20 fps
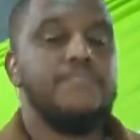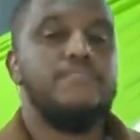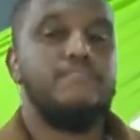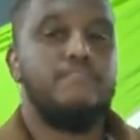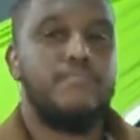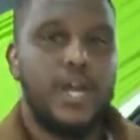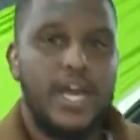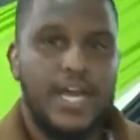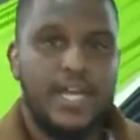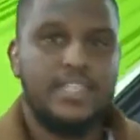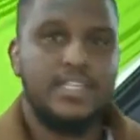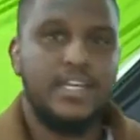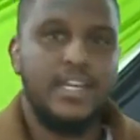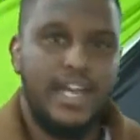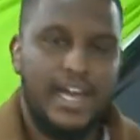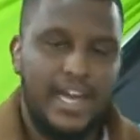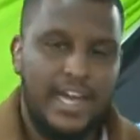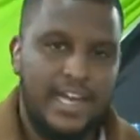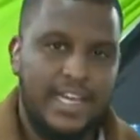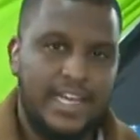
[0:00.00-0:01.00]
bright and
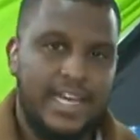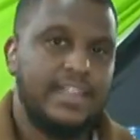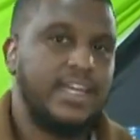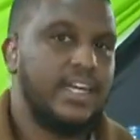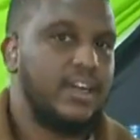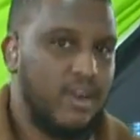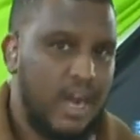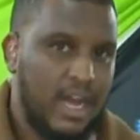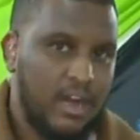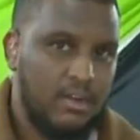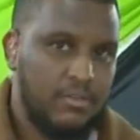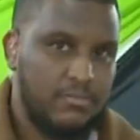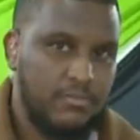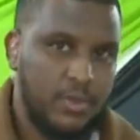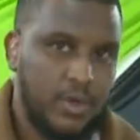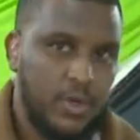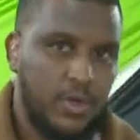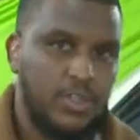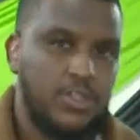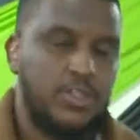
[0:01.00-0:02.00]
early at the crack of
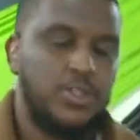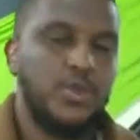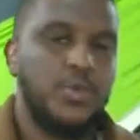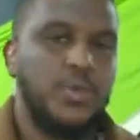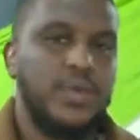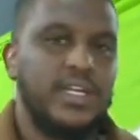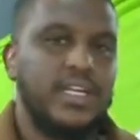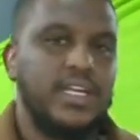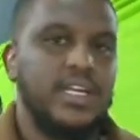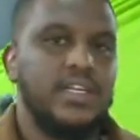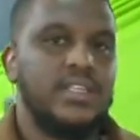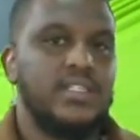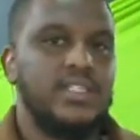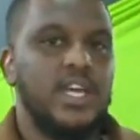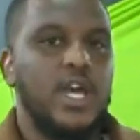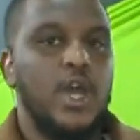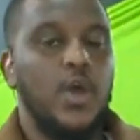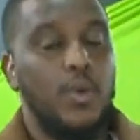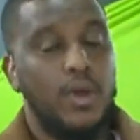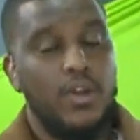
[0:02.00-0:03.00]
dawn to witness
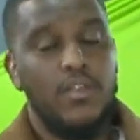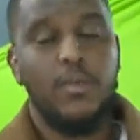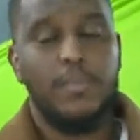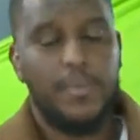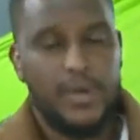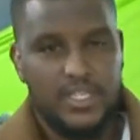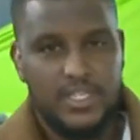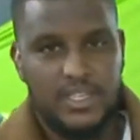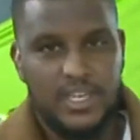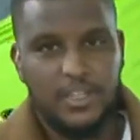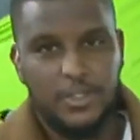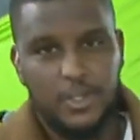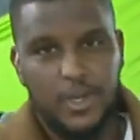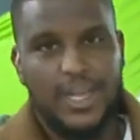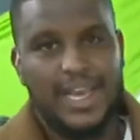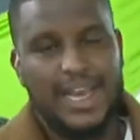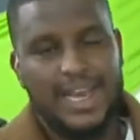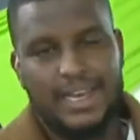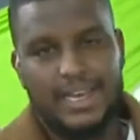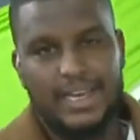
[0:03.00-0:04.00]
one of the presidential
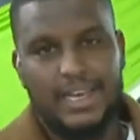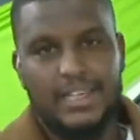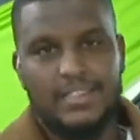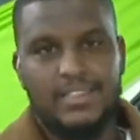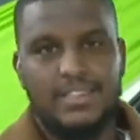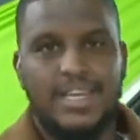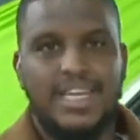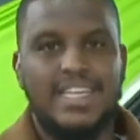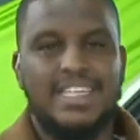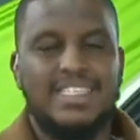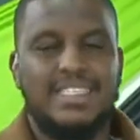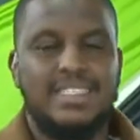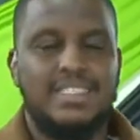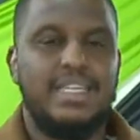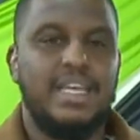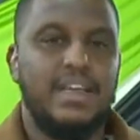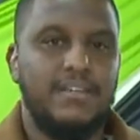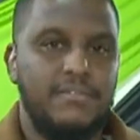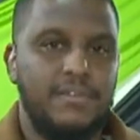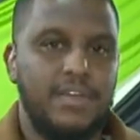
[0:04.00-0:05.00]
candidates, that is
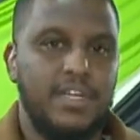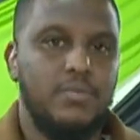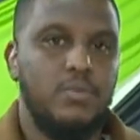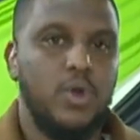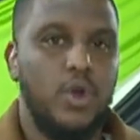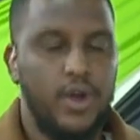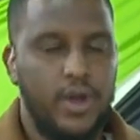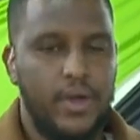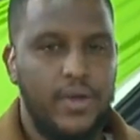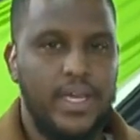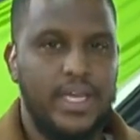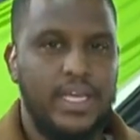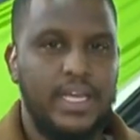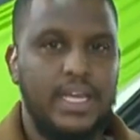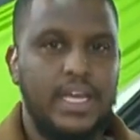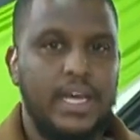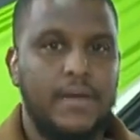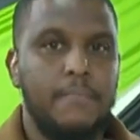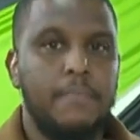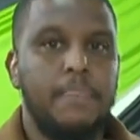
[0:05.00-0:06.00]
David Mwaure
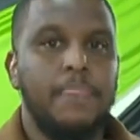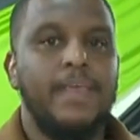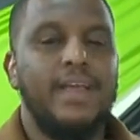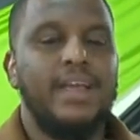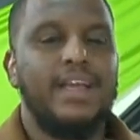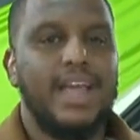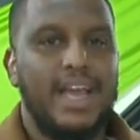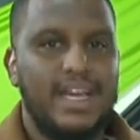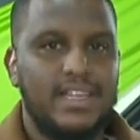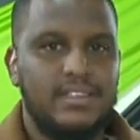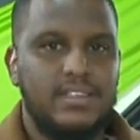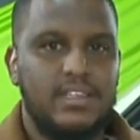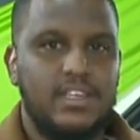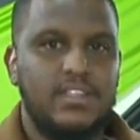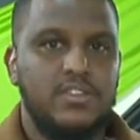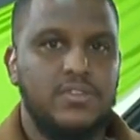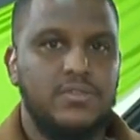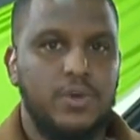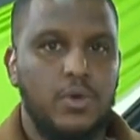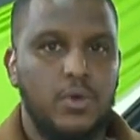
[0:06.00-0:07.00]
Waihiga, cast
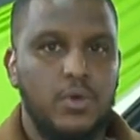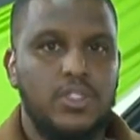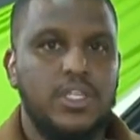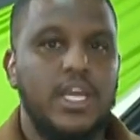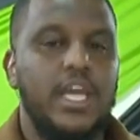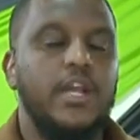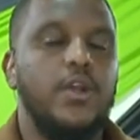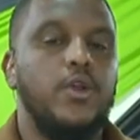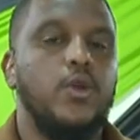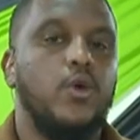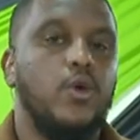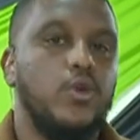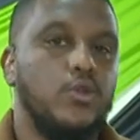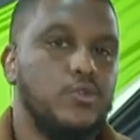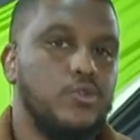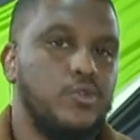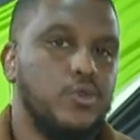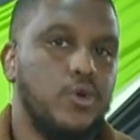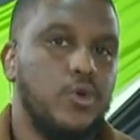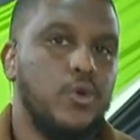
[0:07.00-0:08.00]
his vote and also
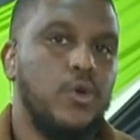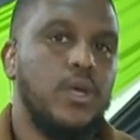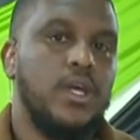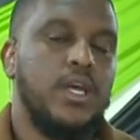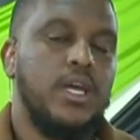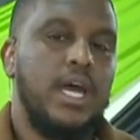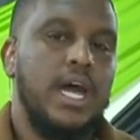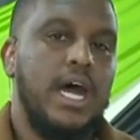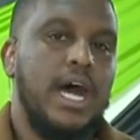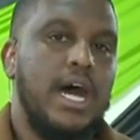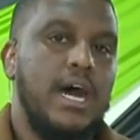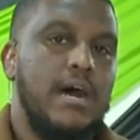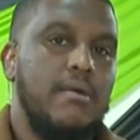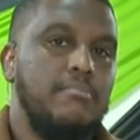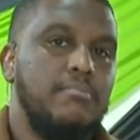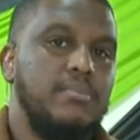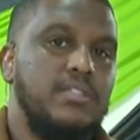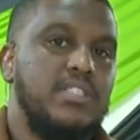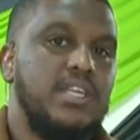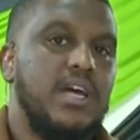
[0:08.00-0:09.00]
also
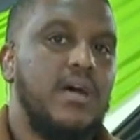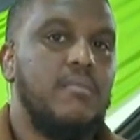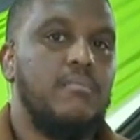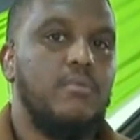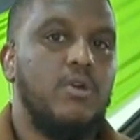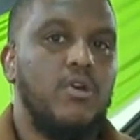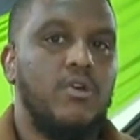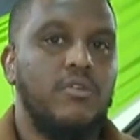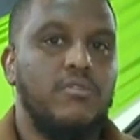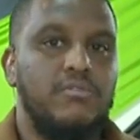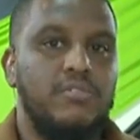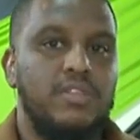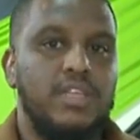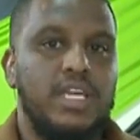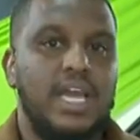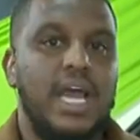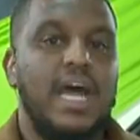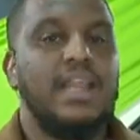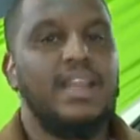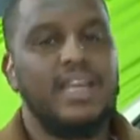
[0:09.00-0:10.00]
um, some of
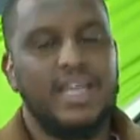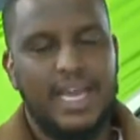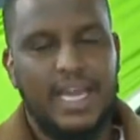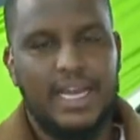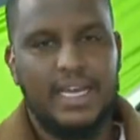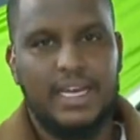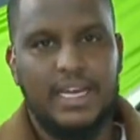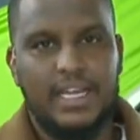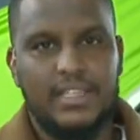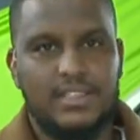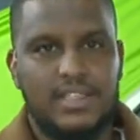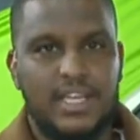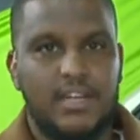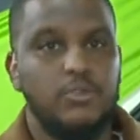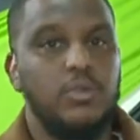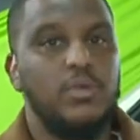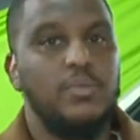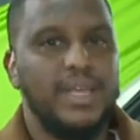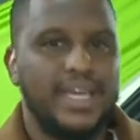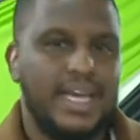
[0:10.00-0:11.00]
the other candidates that
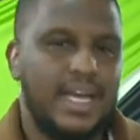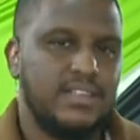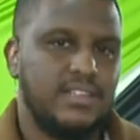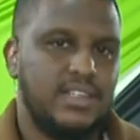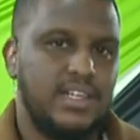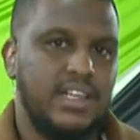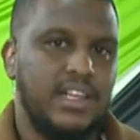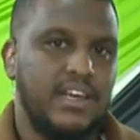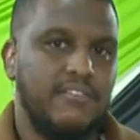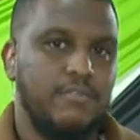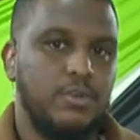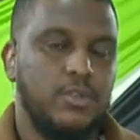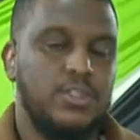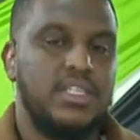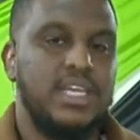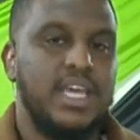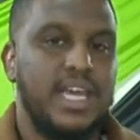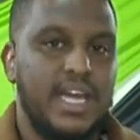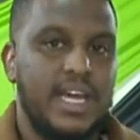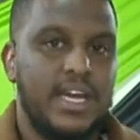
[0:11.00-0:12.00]
will be casting their votes
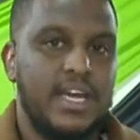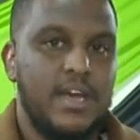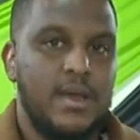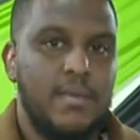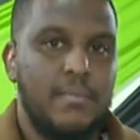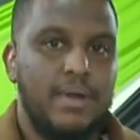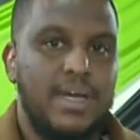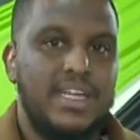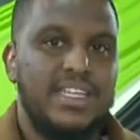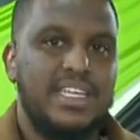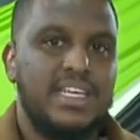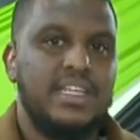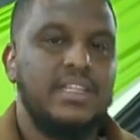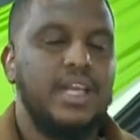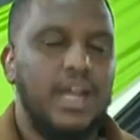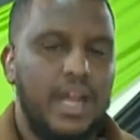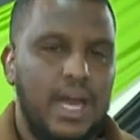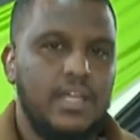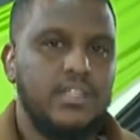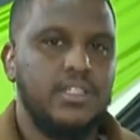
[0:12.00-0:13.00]
here, but in the
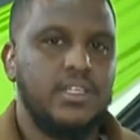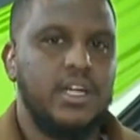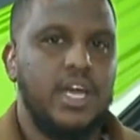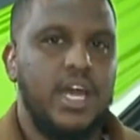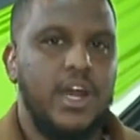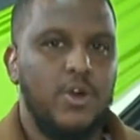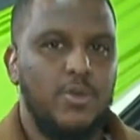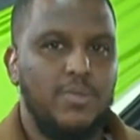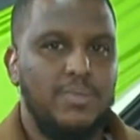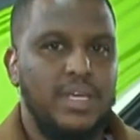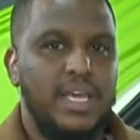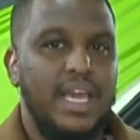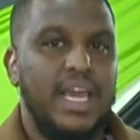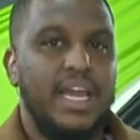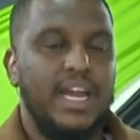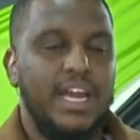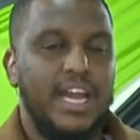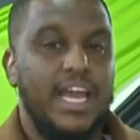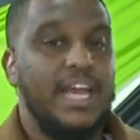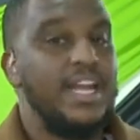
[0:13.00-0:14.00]
larger Nairobi
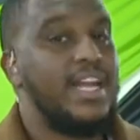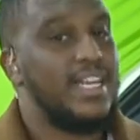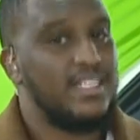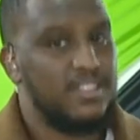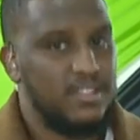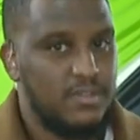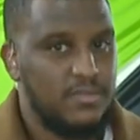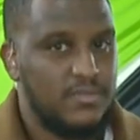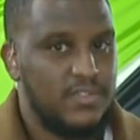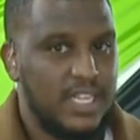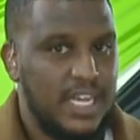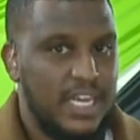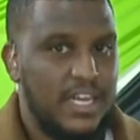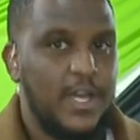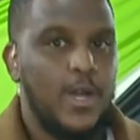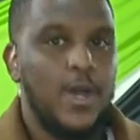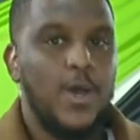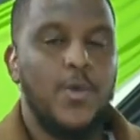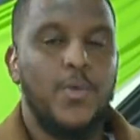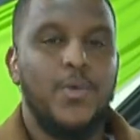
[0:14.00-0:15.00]
area. And as you've said,
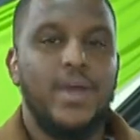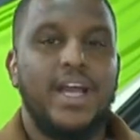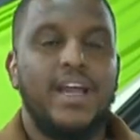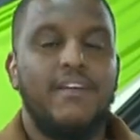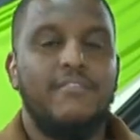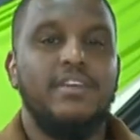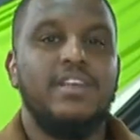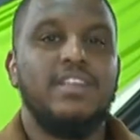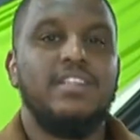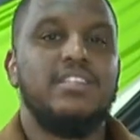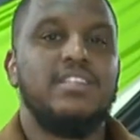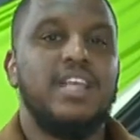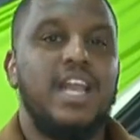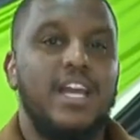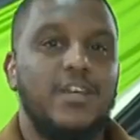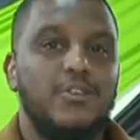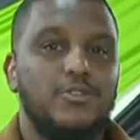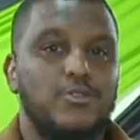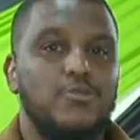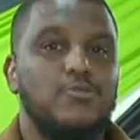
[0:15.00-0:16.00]
we're covering these
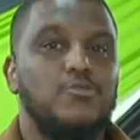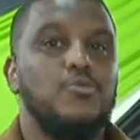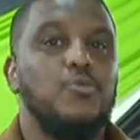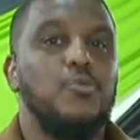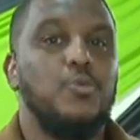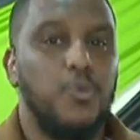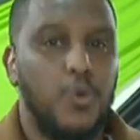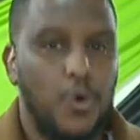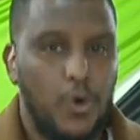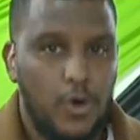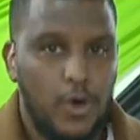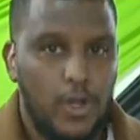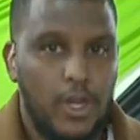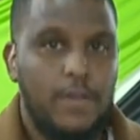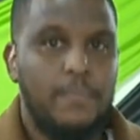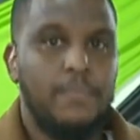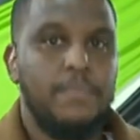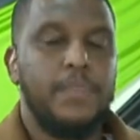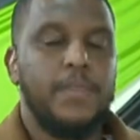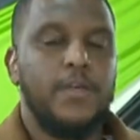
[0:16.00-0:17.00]
elections wall
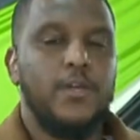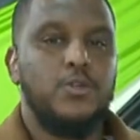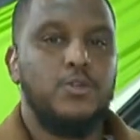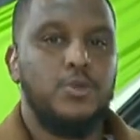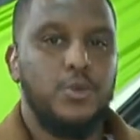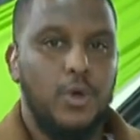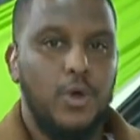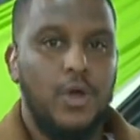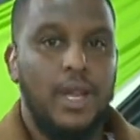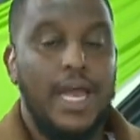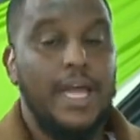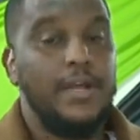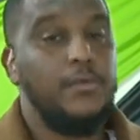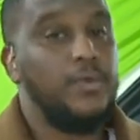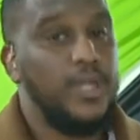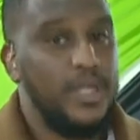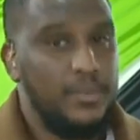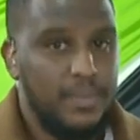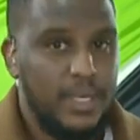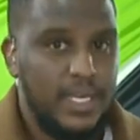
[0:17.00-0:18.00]
to wall, and
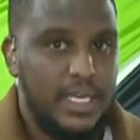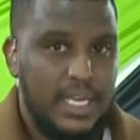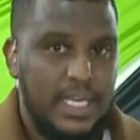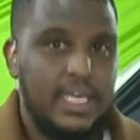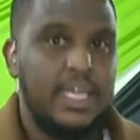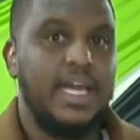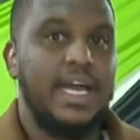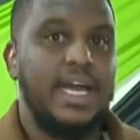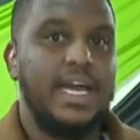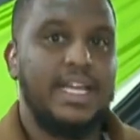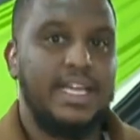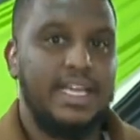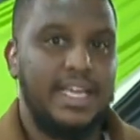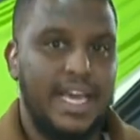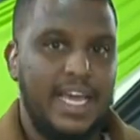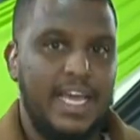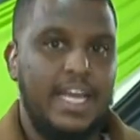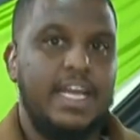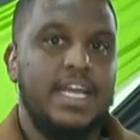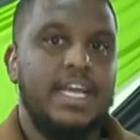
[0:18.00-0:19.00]
we'll be here
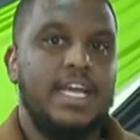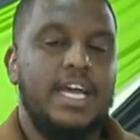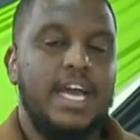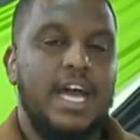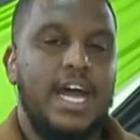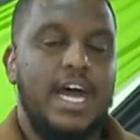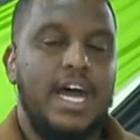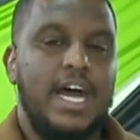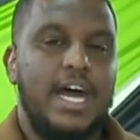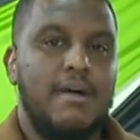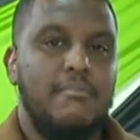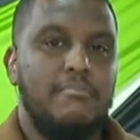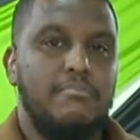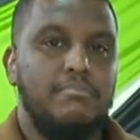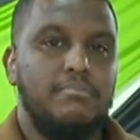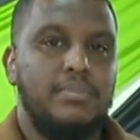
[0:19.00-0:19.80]
again um,